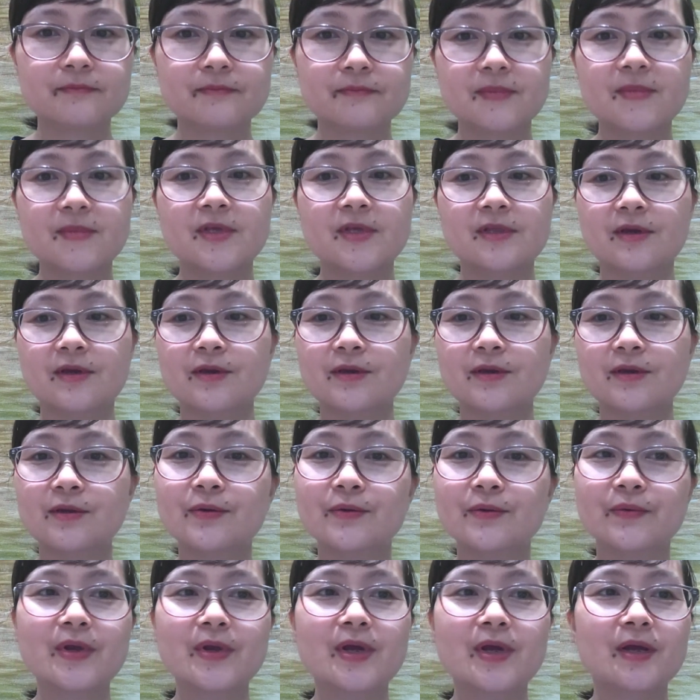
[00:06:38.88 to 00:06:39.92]
Thank
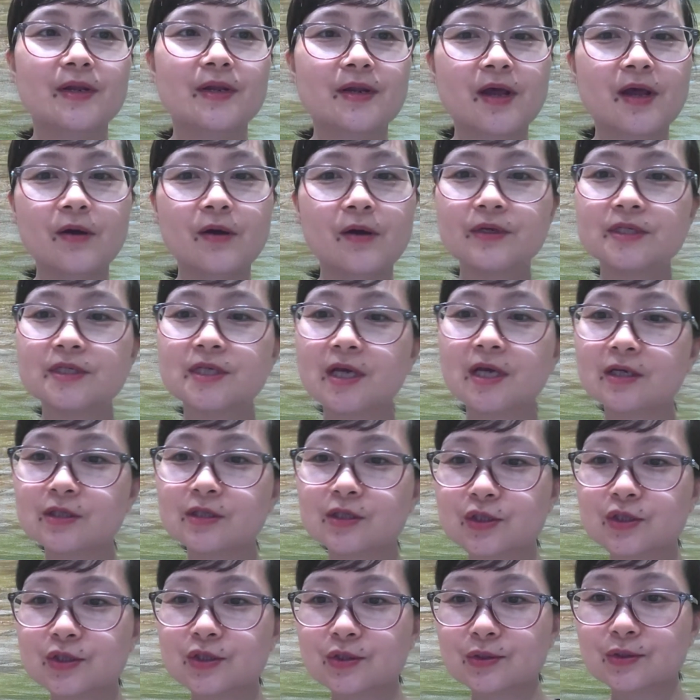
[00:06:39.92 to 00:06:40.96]
you. Now we turn
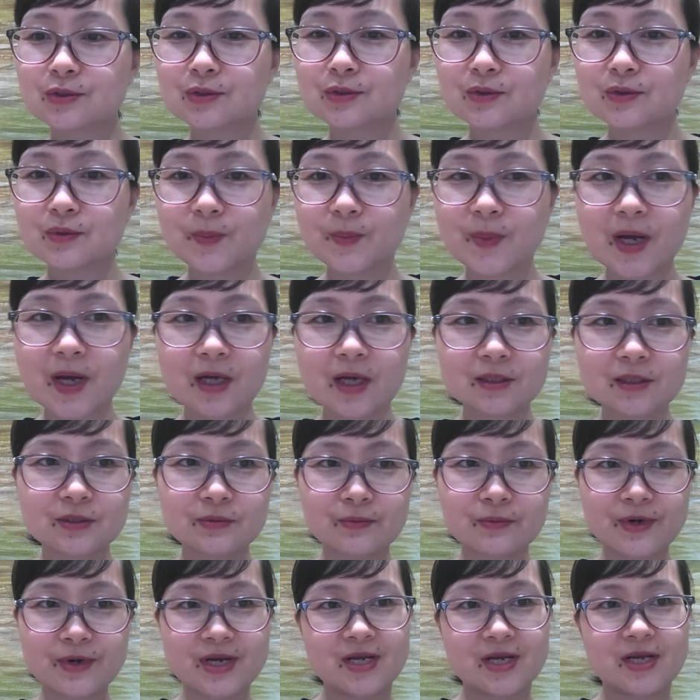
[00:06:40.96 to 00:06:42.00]
to part
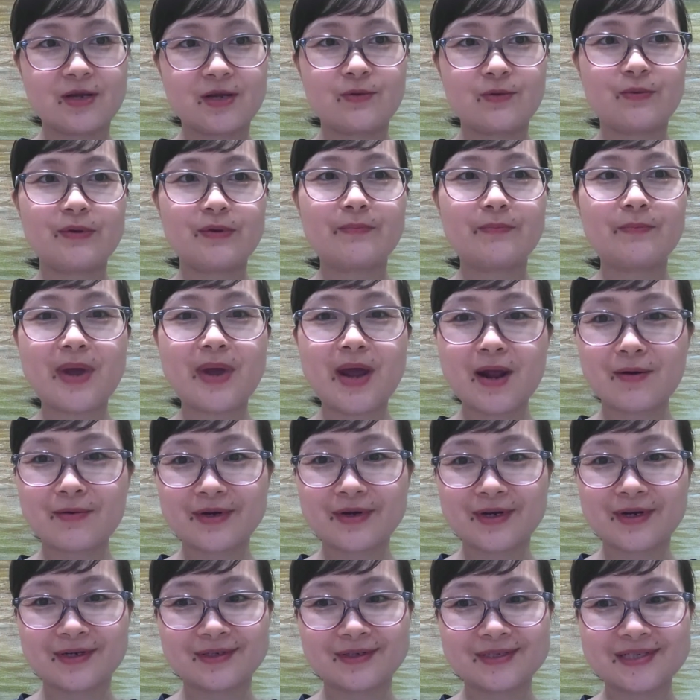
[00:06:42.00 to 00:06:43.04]
three with
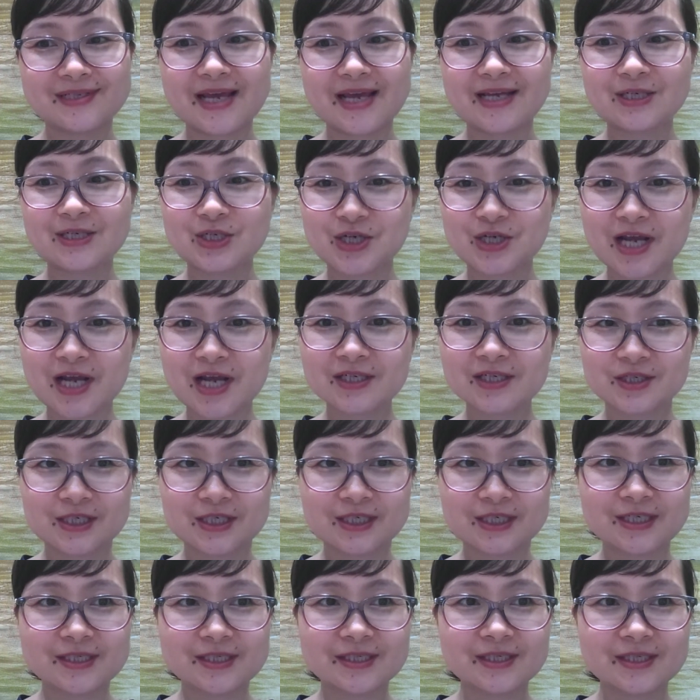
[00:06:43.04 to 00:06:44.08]
barriers and
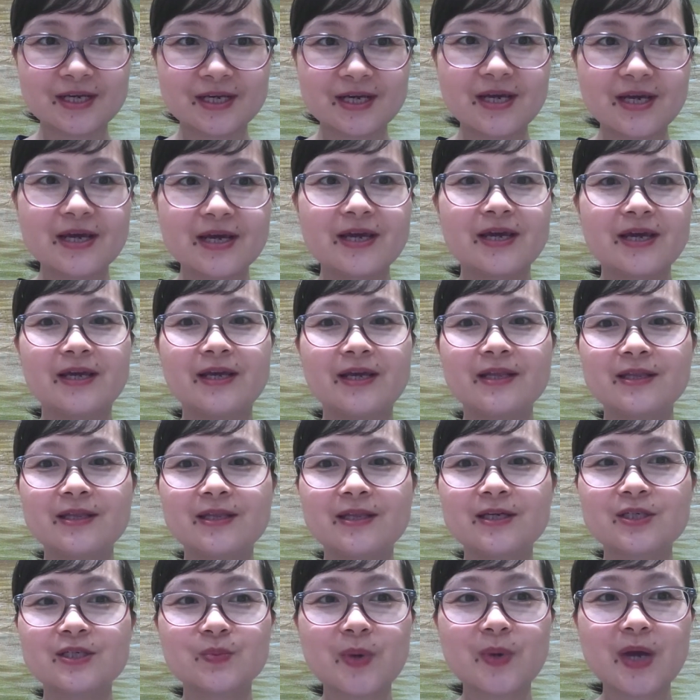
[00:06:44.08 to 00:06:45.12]
challenges. In
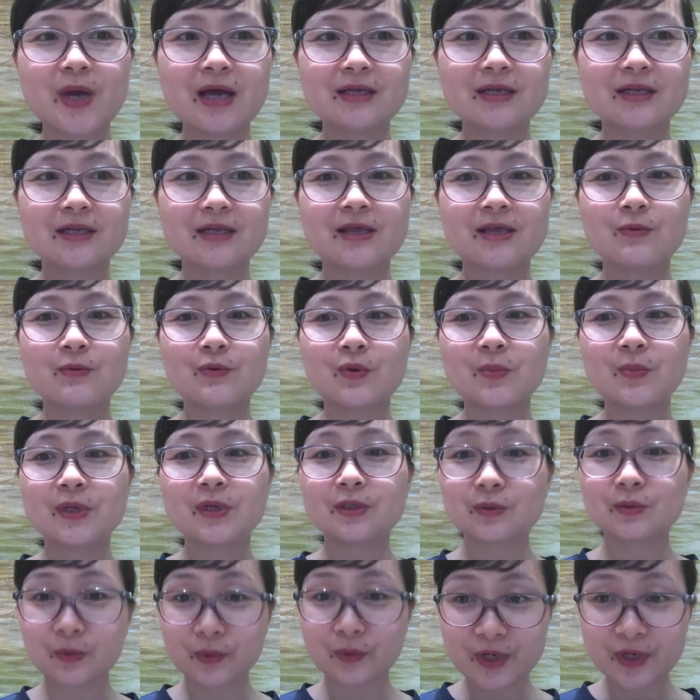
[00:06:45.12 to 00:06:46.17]
this part, there will be
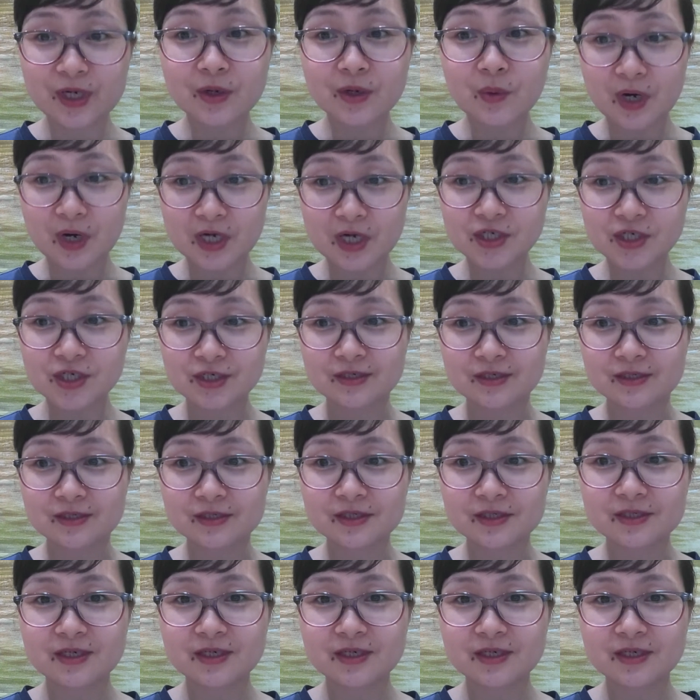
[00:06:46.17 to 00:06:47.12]
three questions.